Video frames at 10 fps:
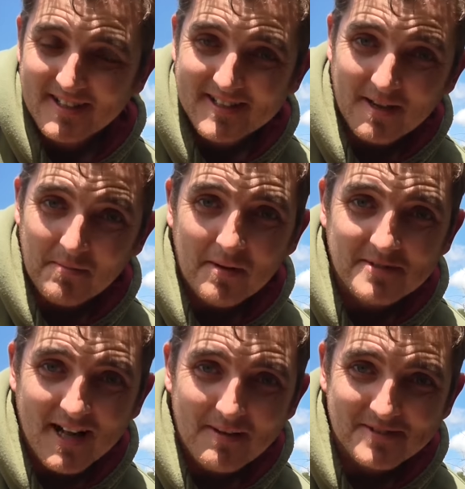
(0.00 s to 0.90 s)

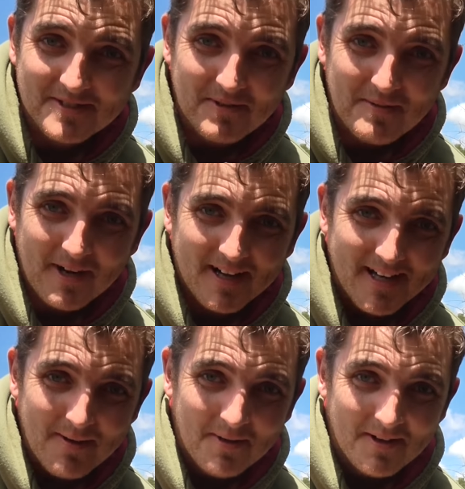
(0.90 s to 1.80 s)
Sometimes it happens when you're
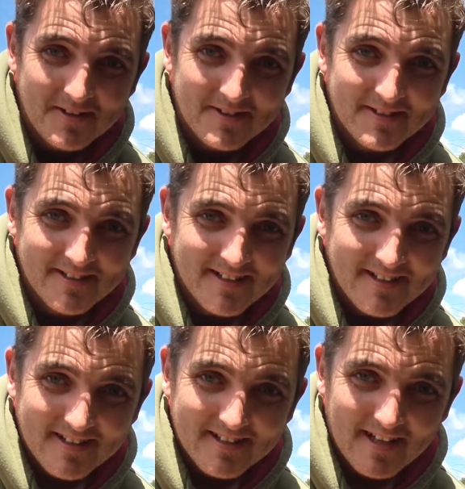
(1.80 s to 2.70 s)
packing up.
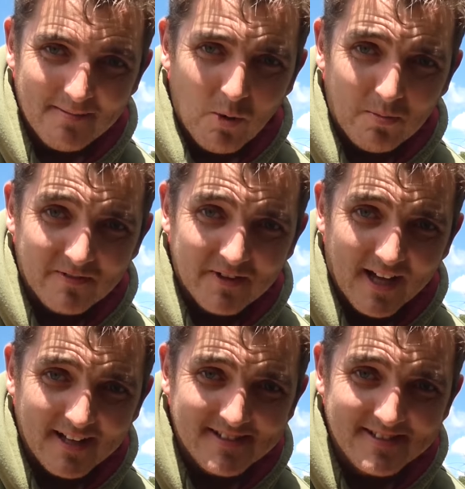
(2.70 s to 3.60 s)
I'm hoping for
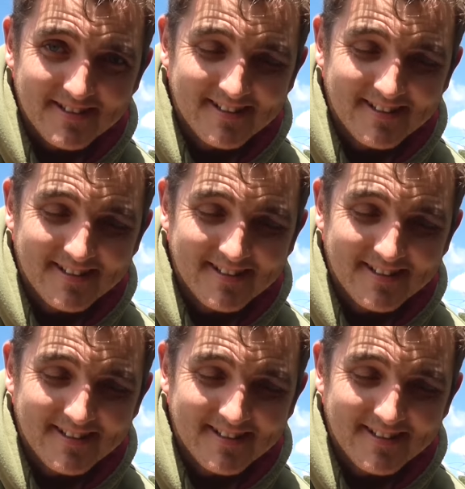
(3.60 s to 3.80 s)
that.